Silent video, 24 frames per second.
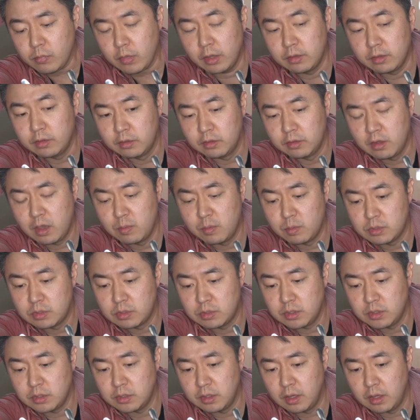I think the
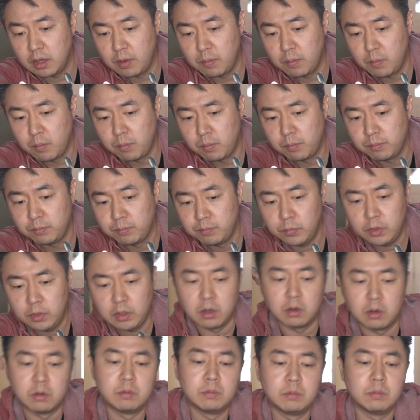MSG, um, you
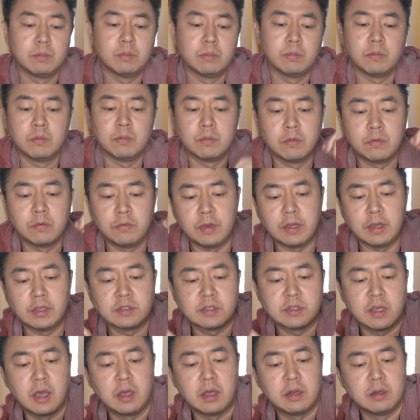know, fakes
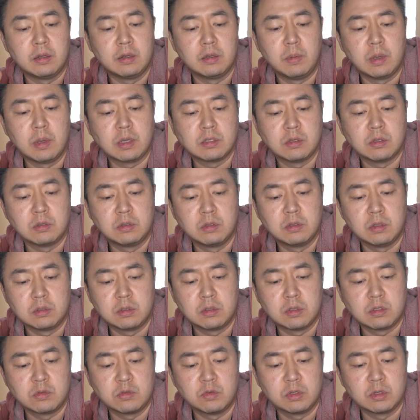that and it makes it, it
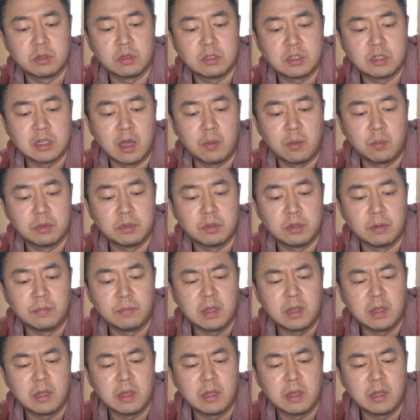does a really good job with it.